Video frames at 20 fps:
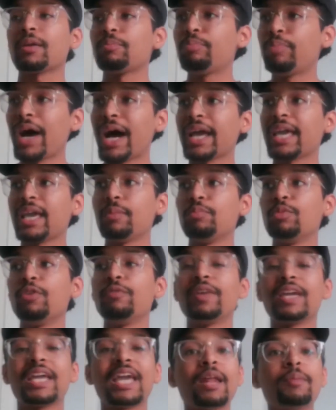pocket
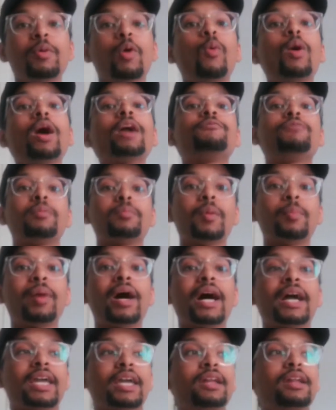moving, get him away from the
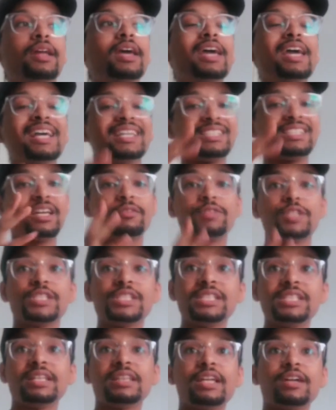pocket instead of just
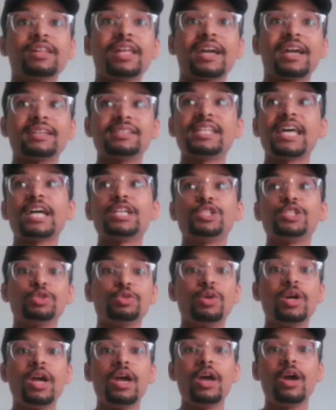sitting there like a statue
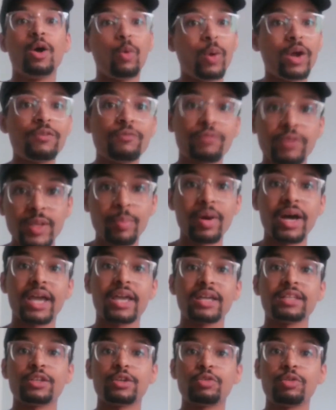waiting for the
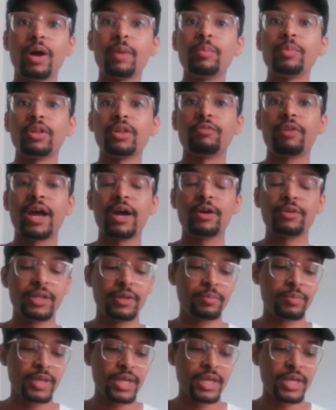pocket to crumble around him.